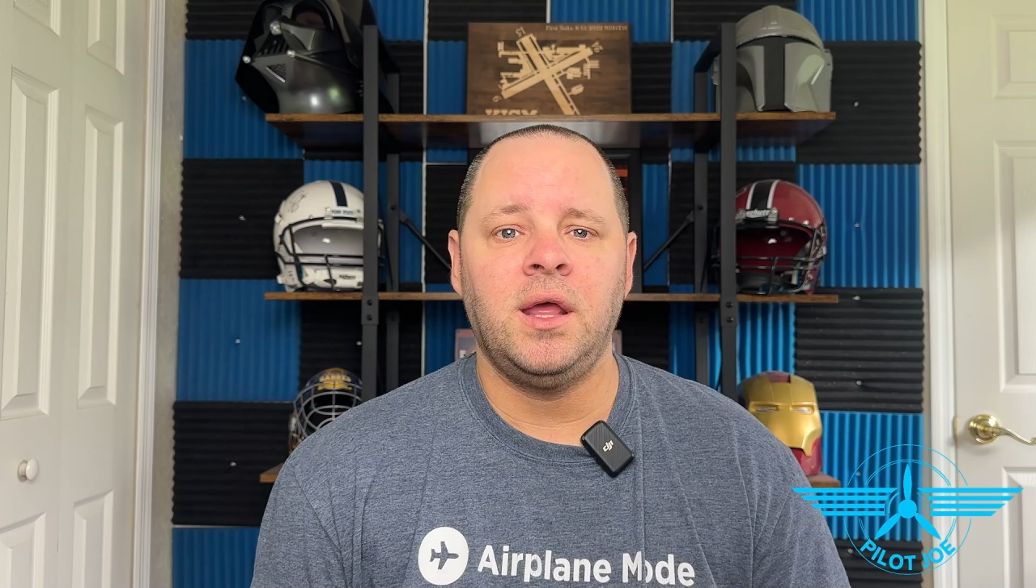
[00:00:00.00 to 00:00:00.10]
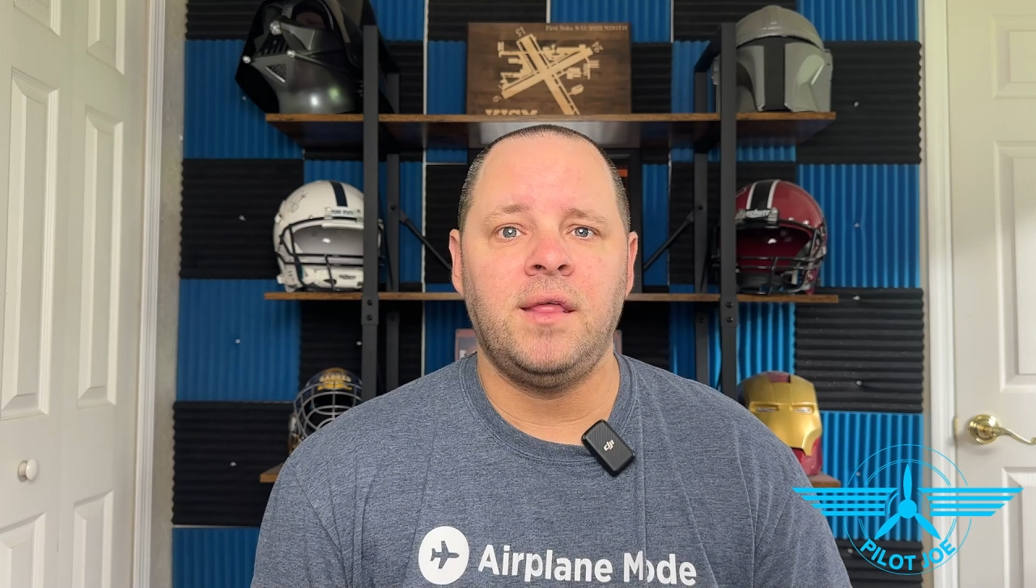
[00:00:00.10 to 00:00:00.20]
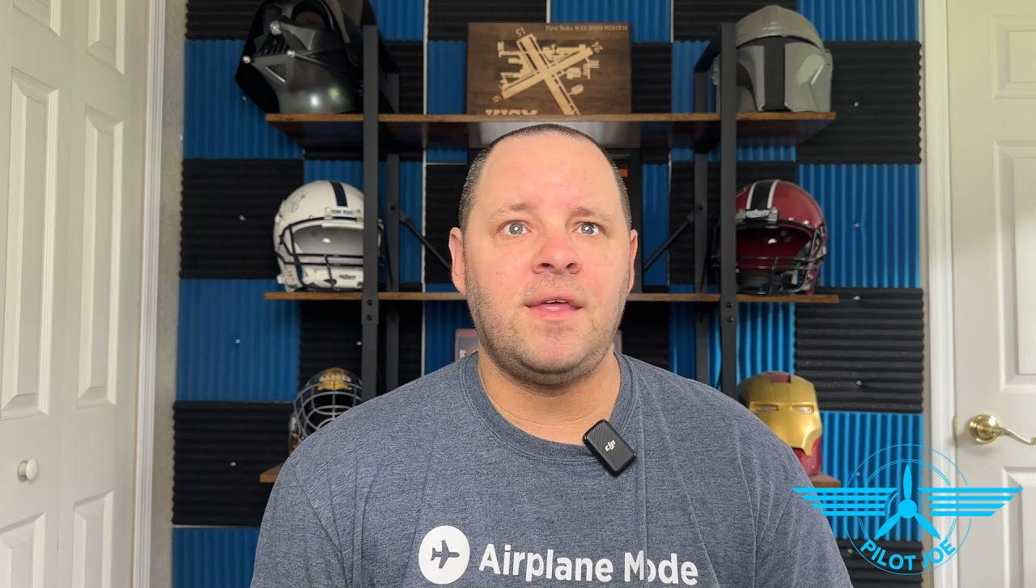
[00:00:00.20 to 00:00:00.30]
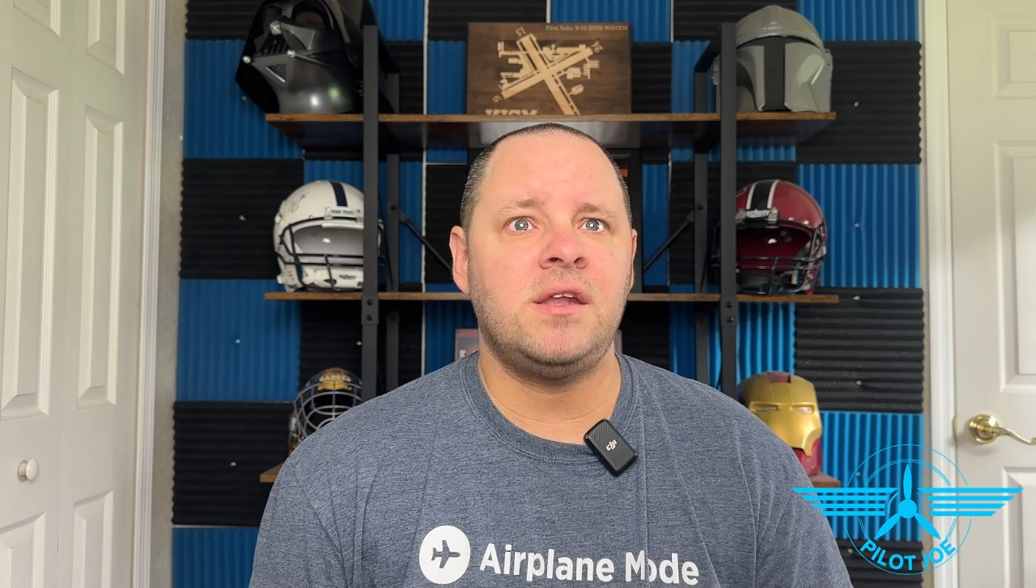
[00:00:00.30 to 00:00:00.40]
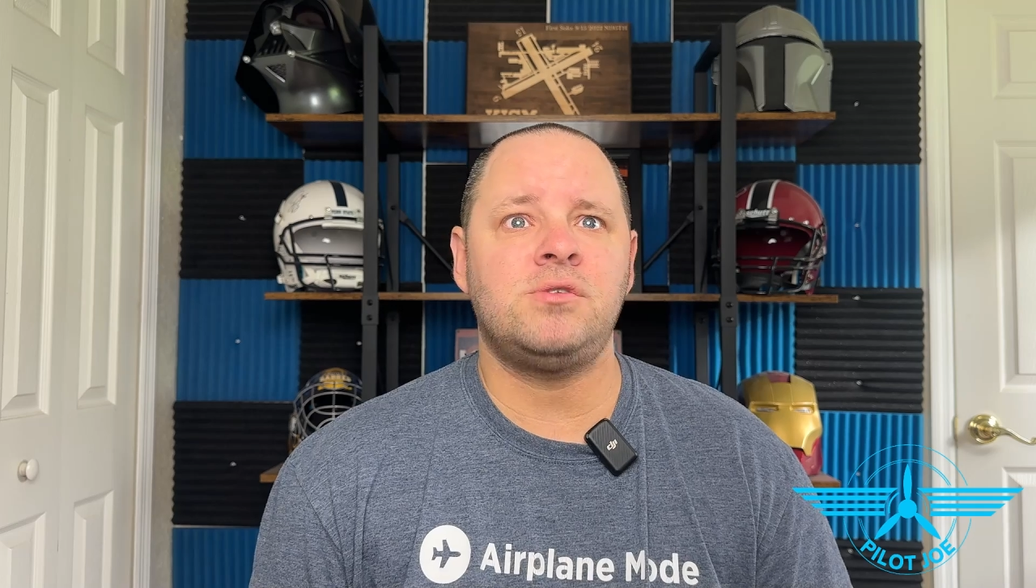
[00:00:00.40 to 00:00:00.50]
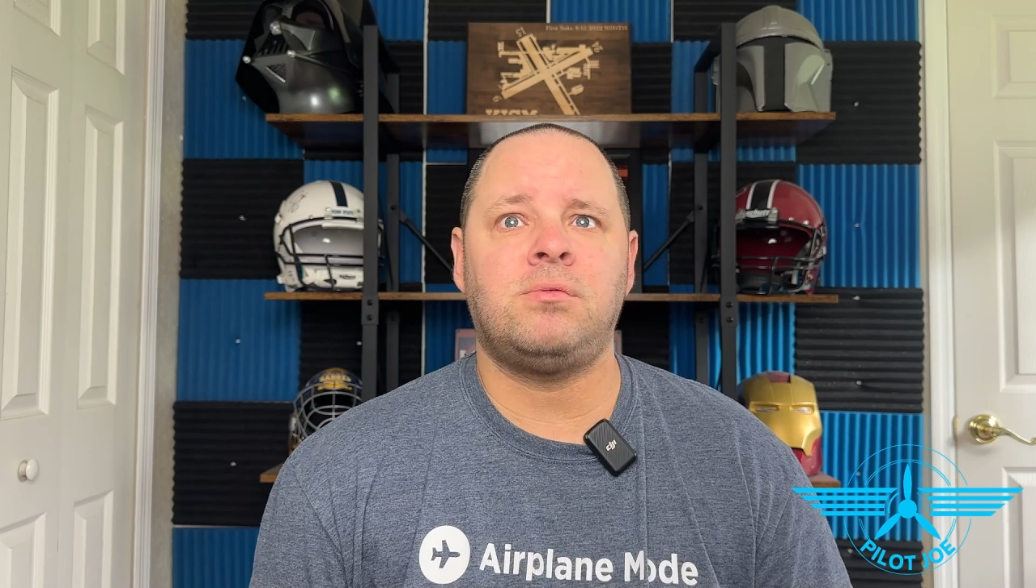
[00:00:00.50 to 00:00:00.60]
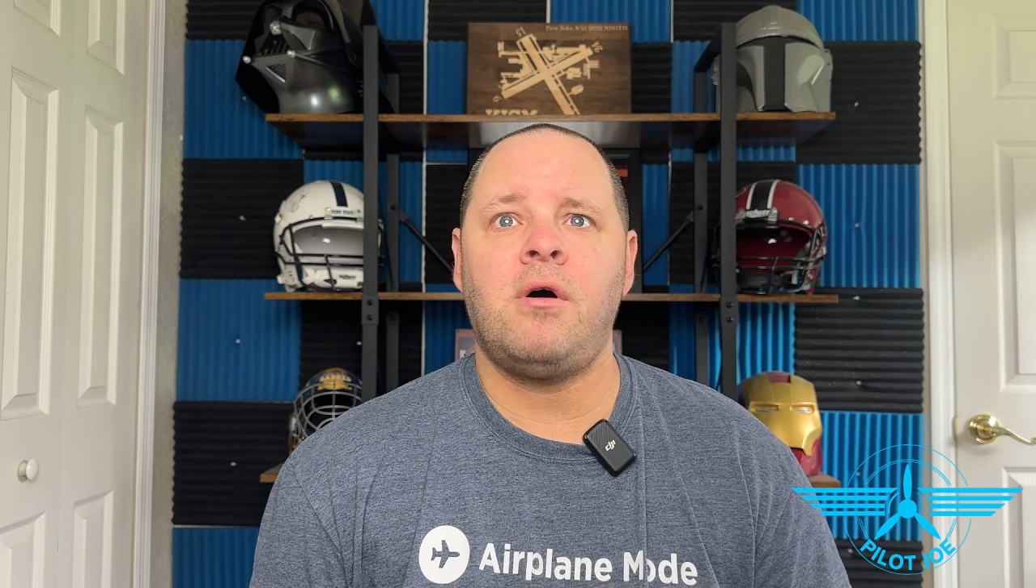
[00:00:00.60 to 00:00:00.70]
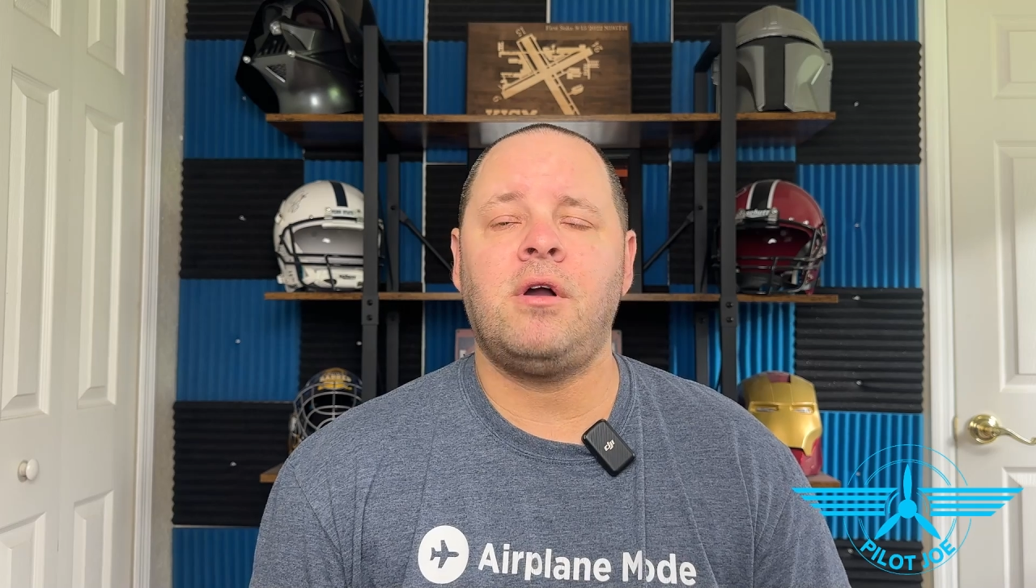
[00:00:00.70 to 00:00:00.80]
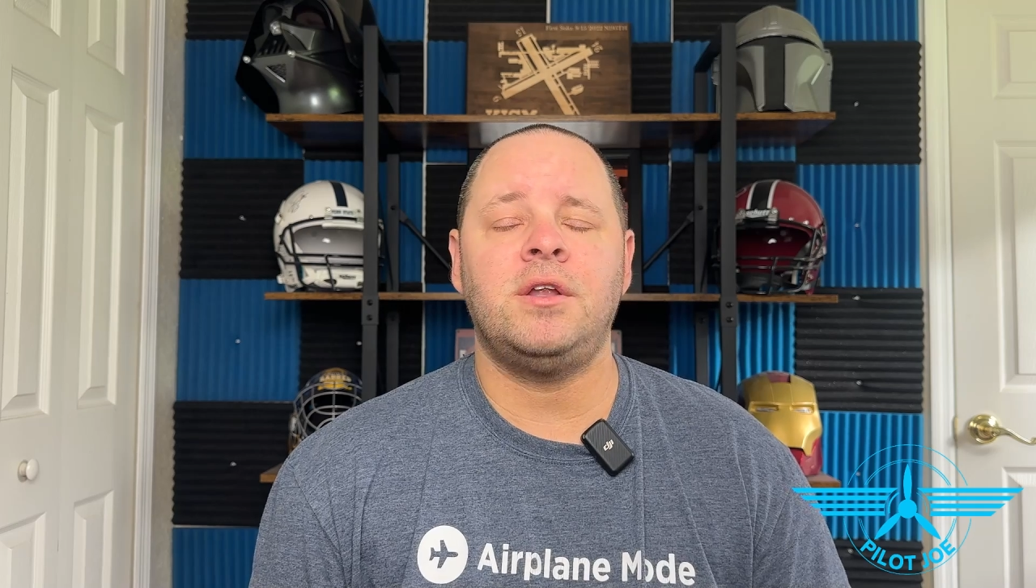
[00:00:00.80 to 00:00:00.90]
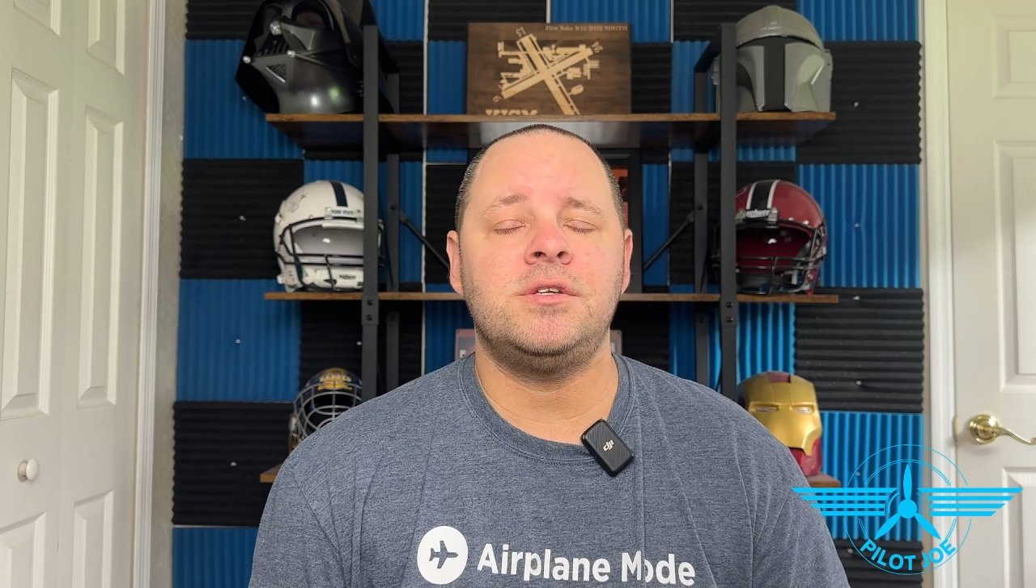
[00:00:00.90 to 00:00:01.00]
That is
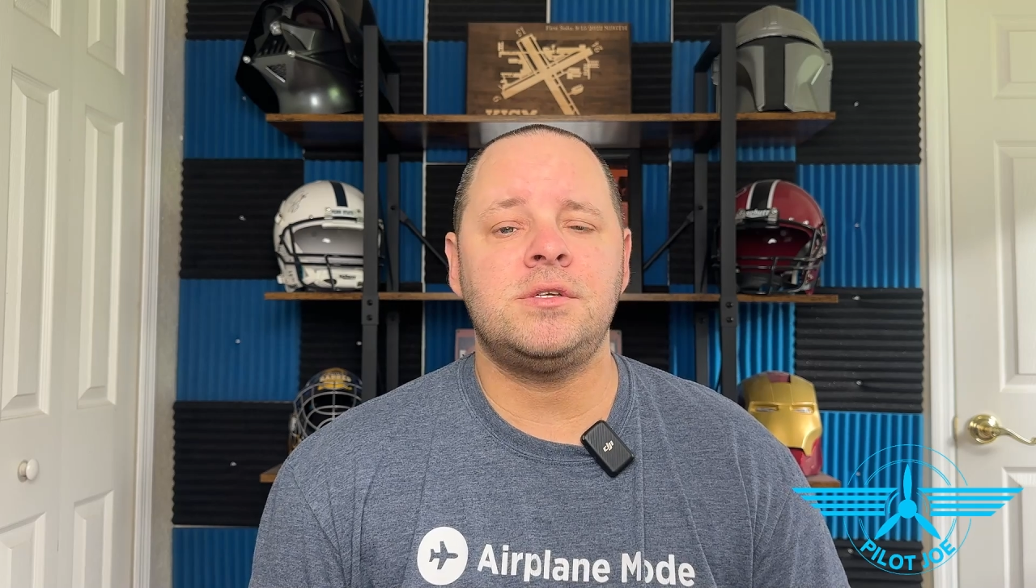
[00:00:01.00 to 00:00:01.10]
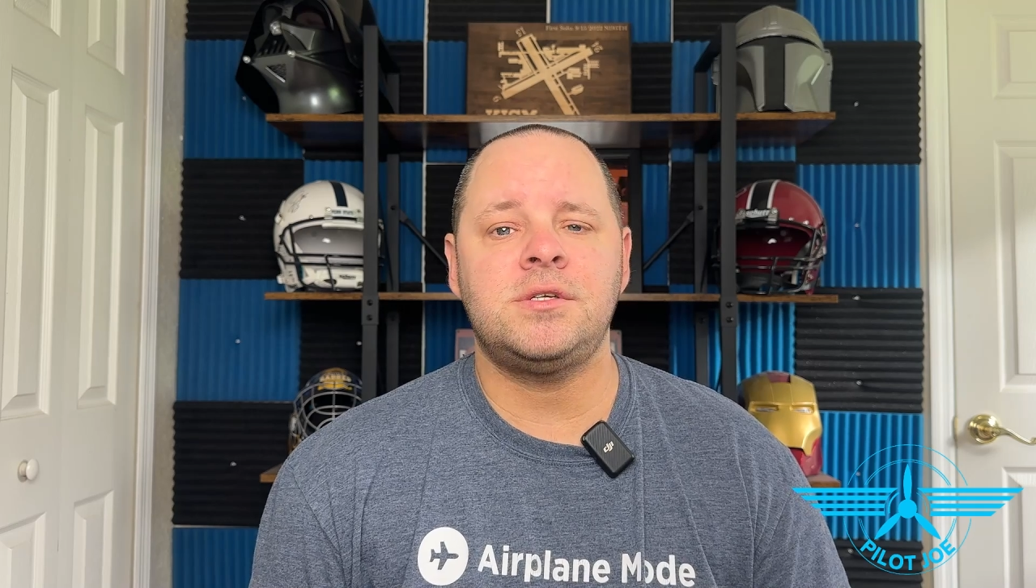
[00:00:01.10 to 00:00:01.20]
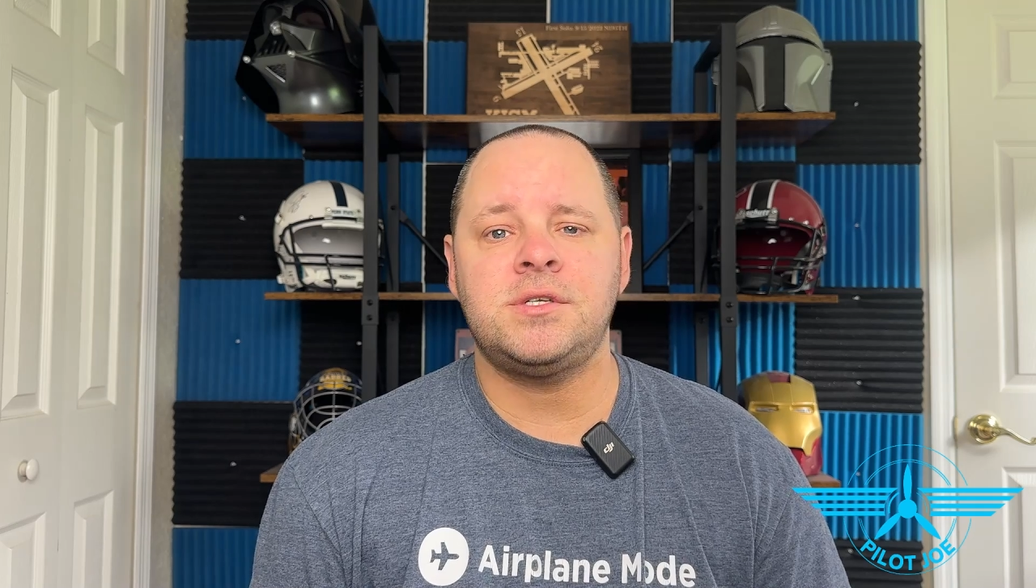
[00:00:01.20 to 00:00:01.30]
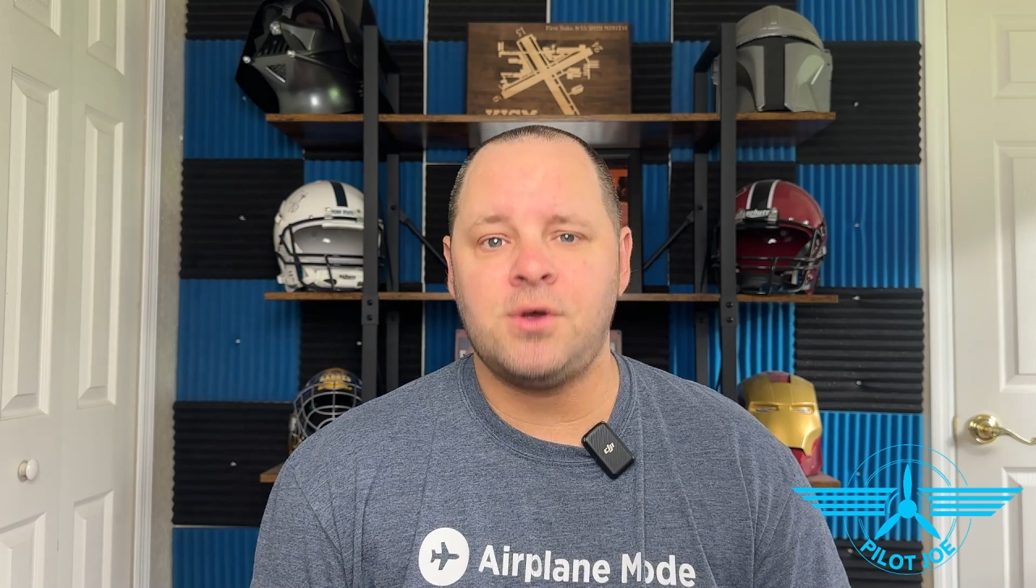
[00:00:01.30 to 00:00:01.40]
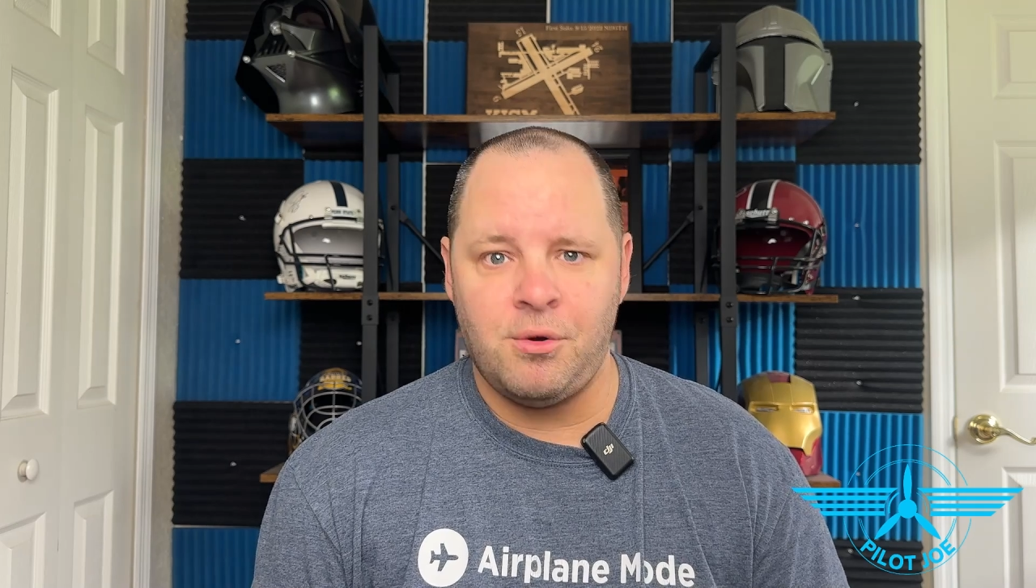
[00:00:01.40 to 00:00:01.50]
wrong on so